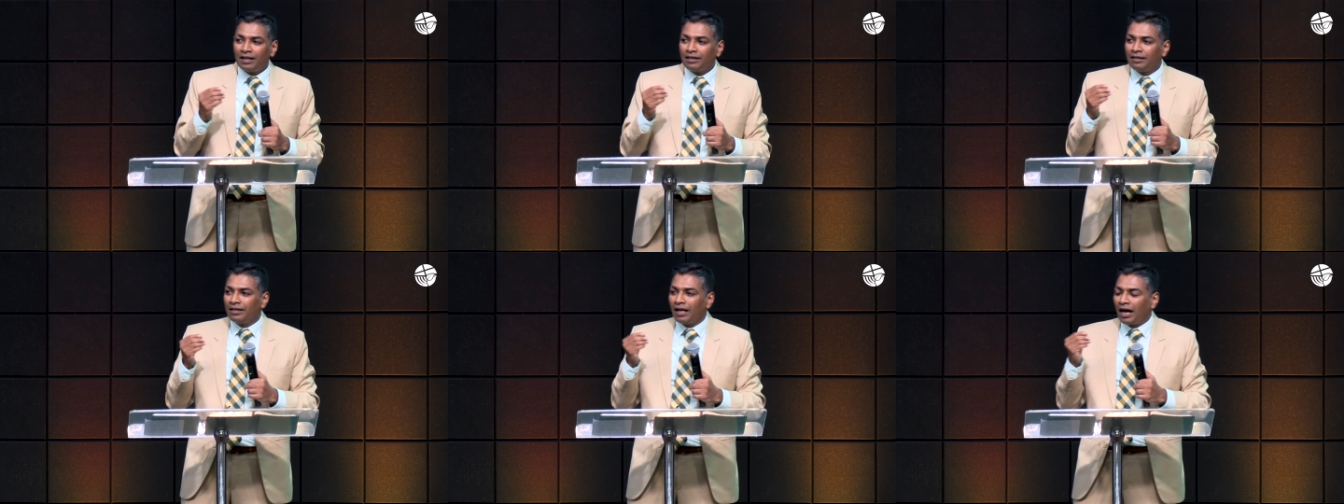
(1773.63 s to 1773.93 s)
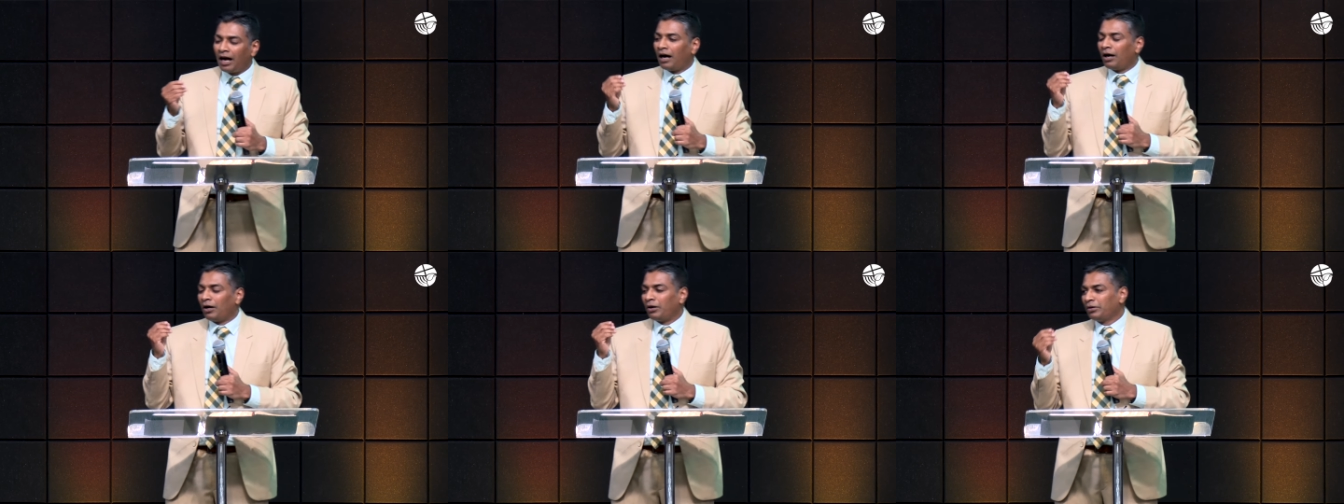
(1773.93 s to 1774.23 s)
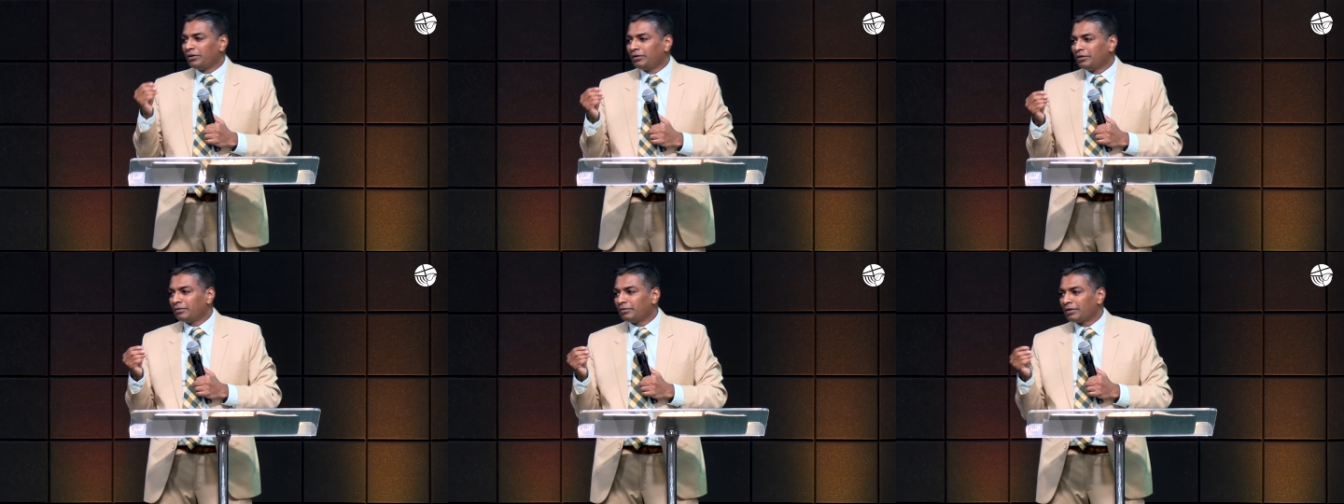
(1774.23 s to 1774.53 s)

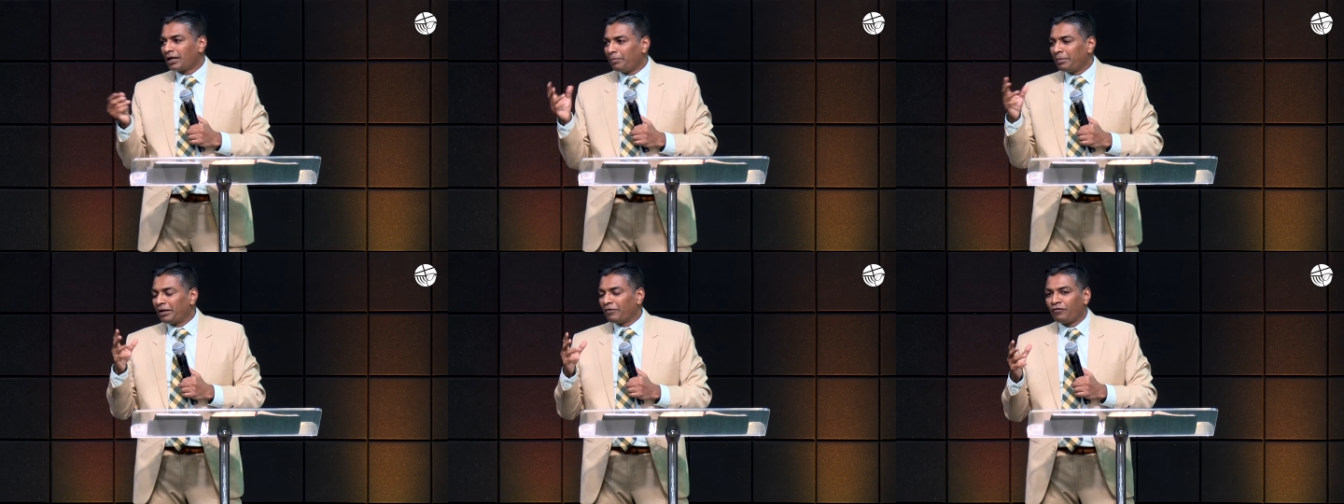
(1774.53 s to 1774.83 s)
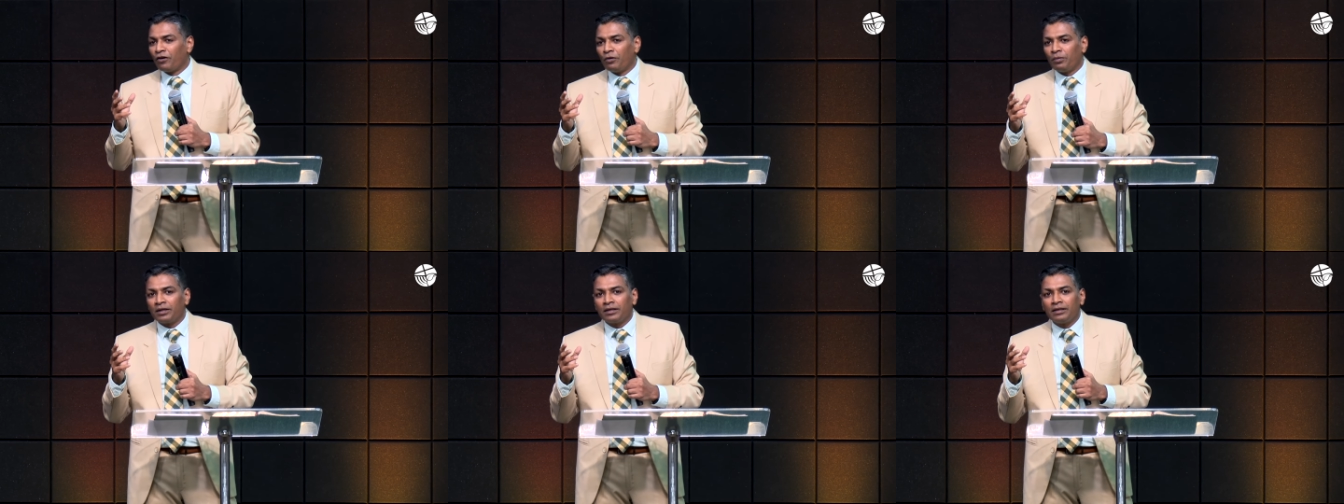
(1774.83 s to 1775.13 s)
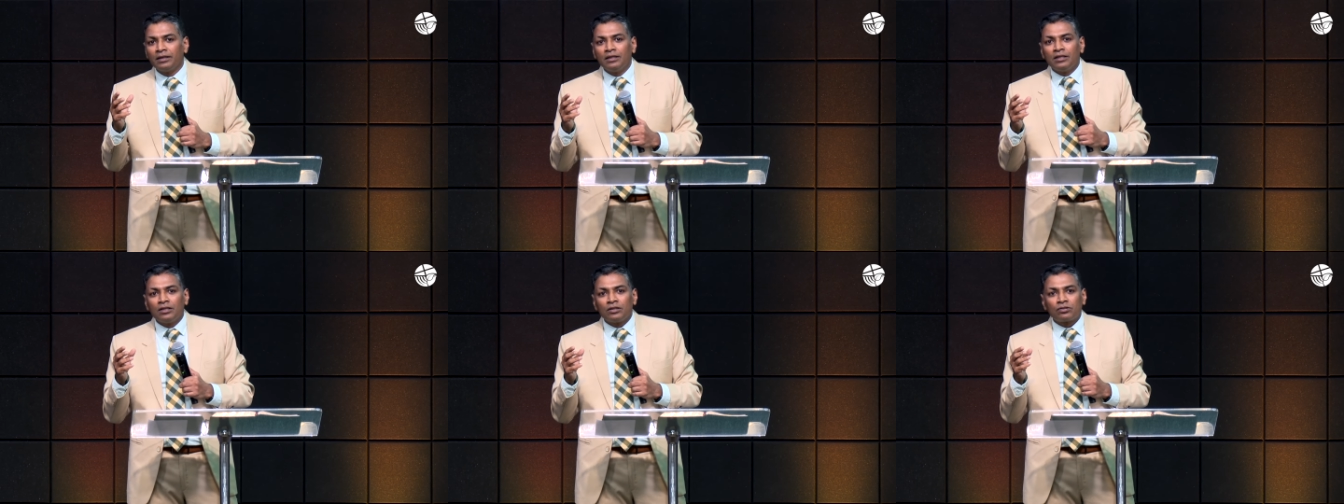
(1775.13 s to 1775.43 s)
Now, coming forward.
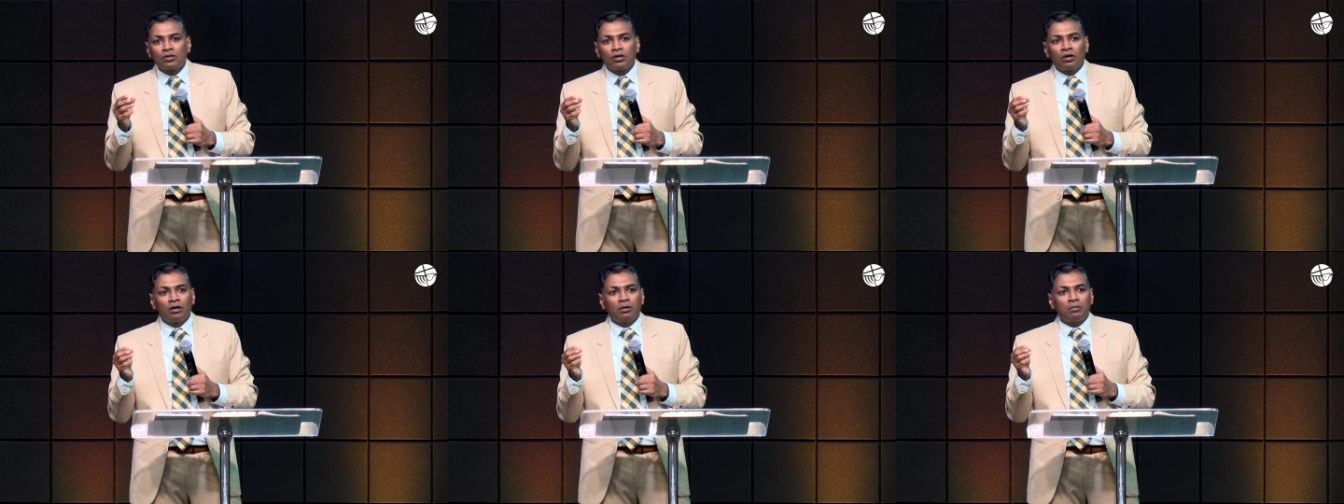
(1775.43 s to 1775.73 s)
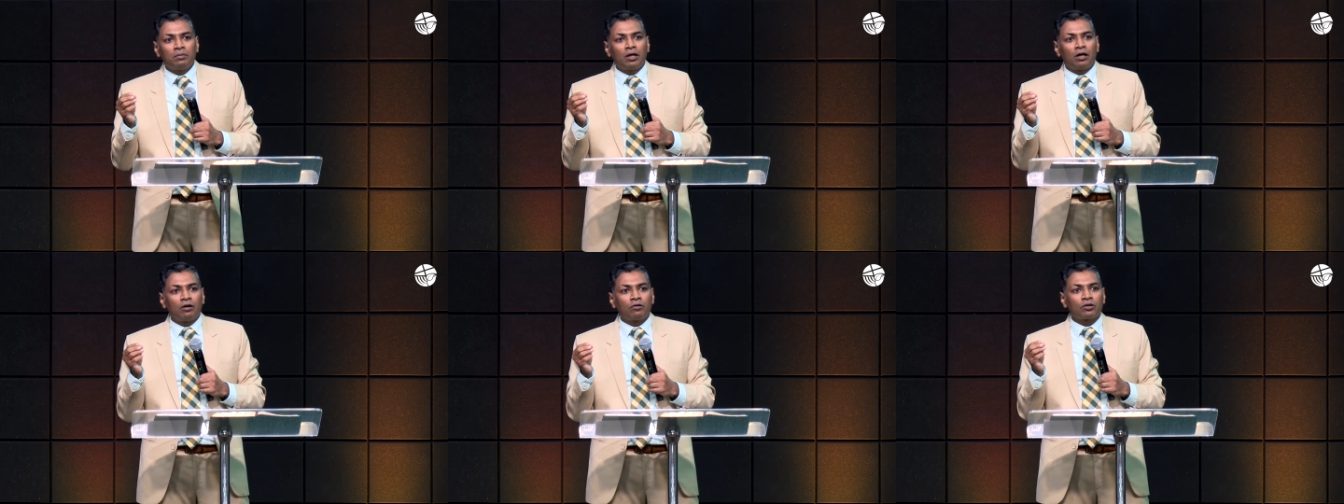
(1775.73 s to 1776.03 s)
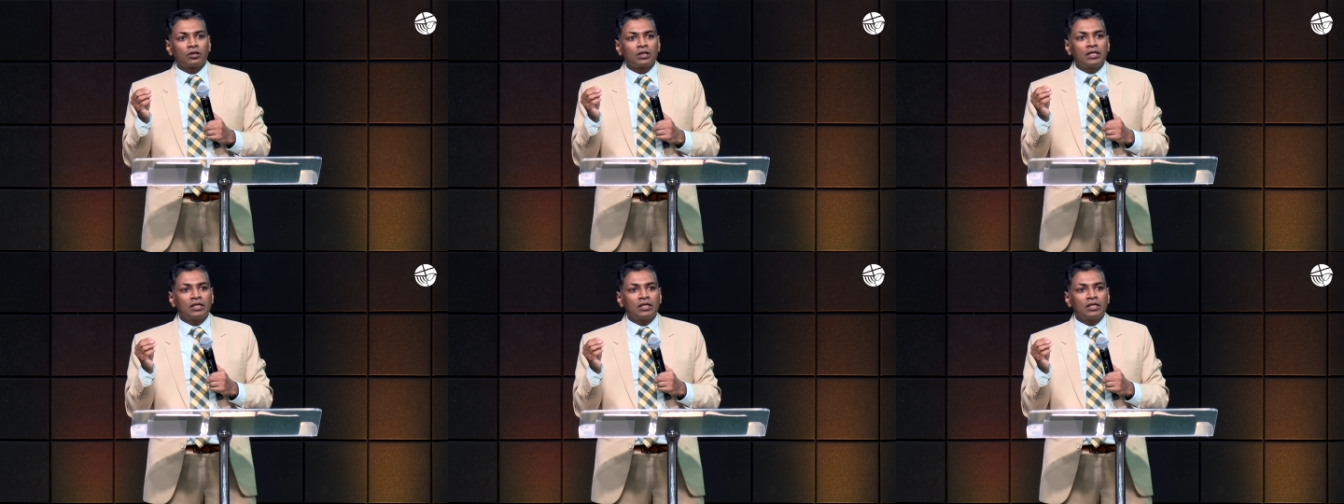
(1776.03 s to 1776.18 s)
So now,